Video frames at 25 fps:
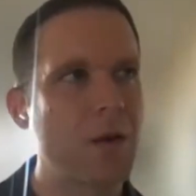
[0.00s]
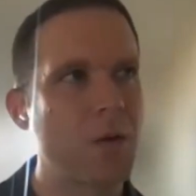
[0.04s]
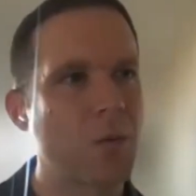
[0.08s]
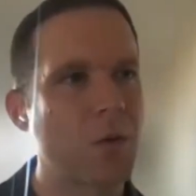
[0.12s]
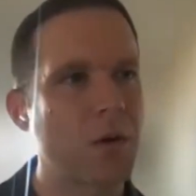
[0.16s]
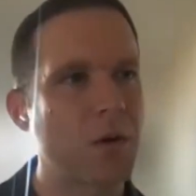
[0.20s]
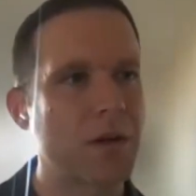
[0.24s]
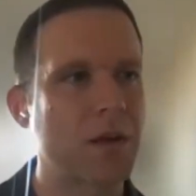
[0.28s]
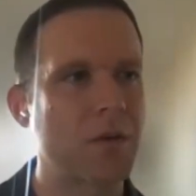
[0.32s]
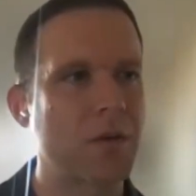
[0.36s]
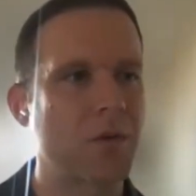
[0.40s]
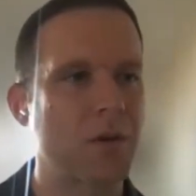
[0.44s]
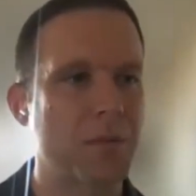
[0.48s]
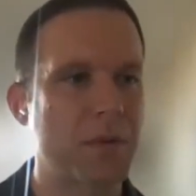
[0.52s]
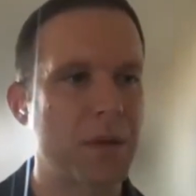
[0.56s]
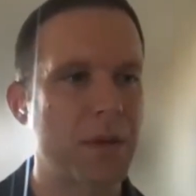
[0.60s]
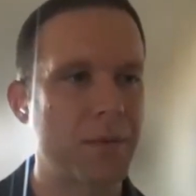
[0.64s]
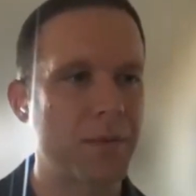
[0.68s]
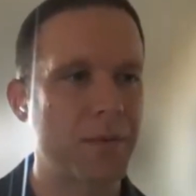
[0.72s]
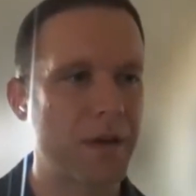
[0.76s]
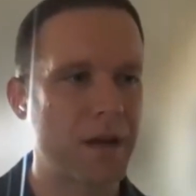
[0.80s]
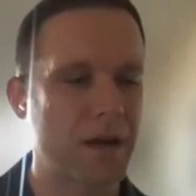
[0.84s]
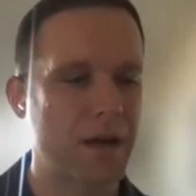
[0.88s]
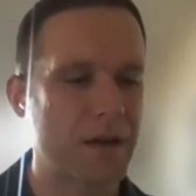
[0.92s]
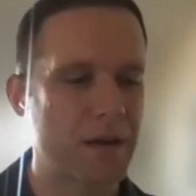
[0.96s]
working with
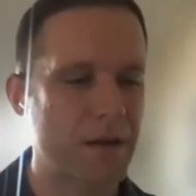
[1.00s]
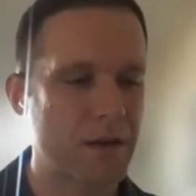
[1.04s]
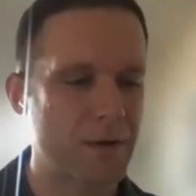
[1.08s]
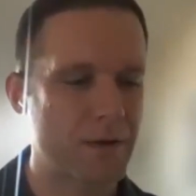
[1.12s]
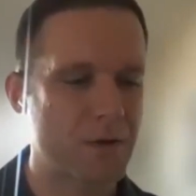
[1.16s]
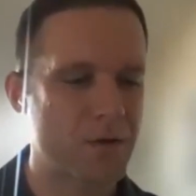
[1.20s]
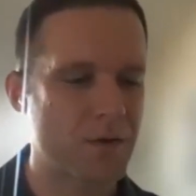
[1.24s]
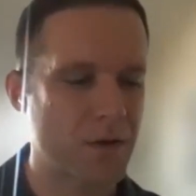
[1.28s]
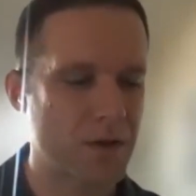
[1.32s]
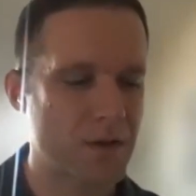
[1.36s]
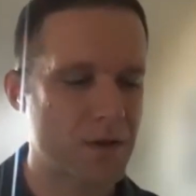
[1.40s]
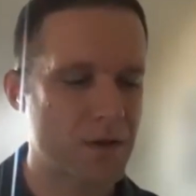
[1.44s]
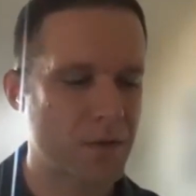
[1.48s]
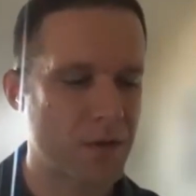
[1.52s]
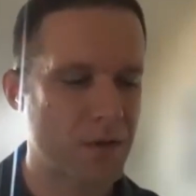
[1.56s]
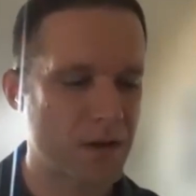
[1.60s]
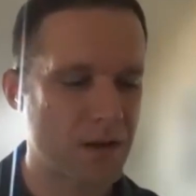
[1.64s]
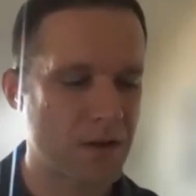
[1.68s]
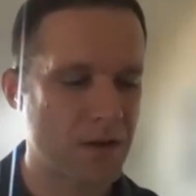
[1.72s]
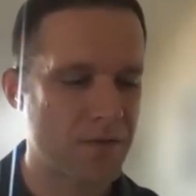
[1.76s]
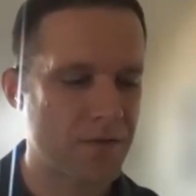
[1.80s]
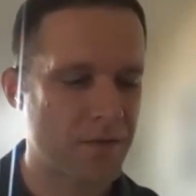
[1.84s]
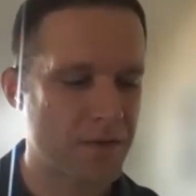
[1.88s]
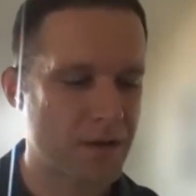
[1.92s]
people that I trust well enough,